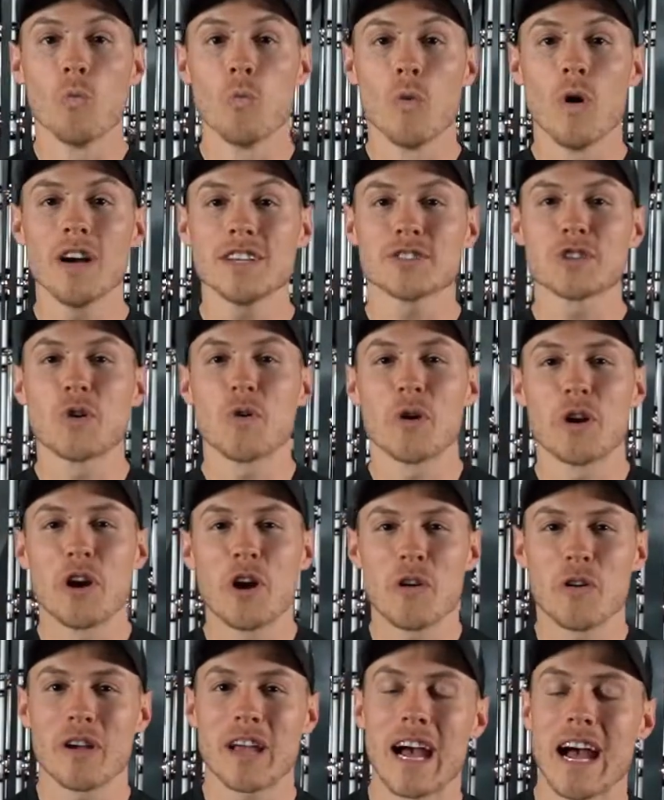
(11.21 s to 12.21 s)
What's going
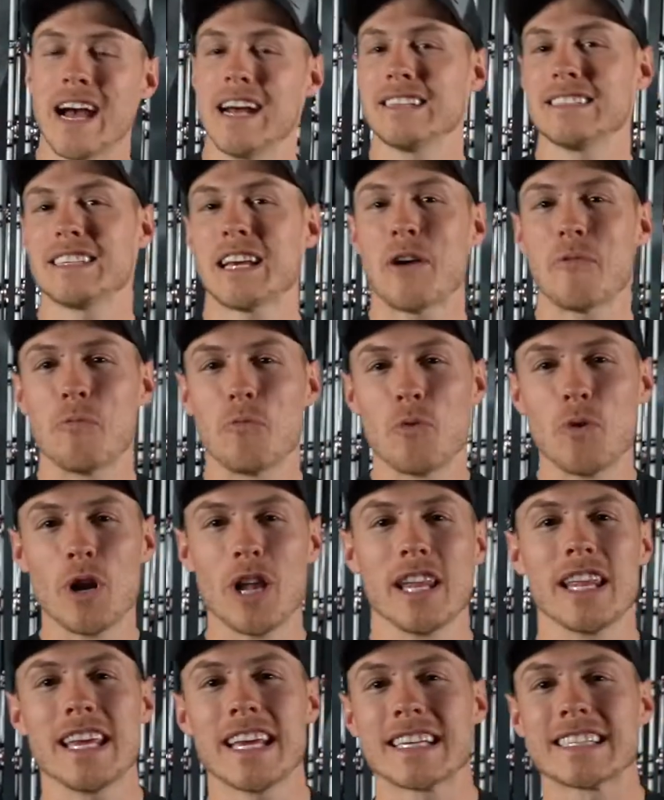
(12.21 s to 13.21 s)
on, guys? I'm
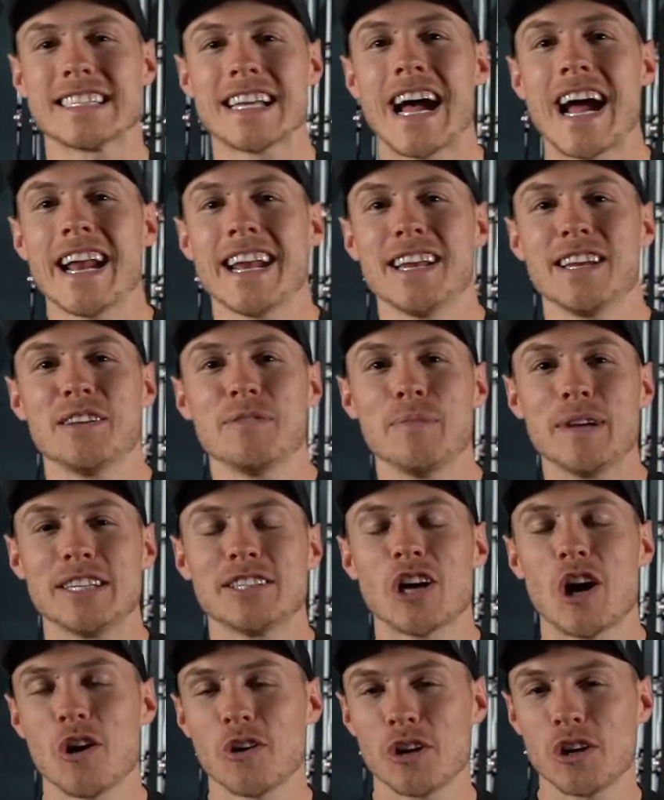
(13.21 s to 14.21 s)
really excited to be
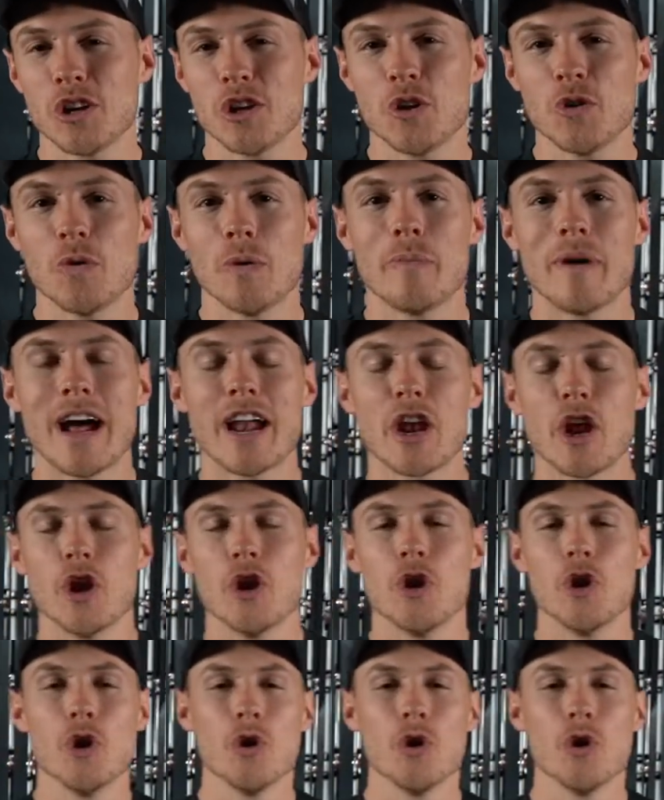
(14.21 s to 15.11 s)
talking to you about the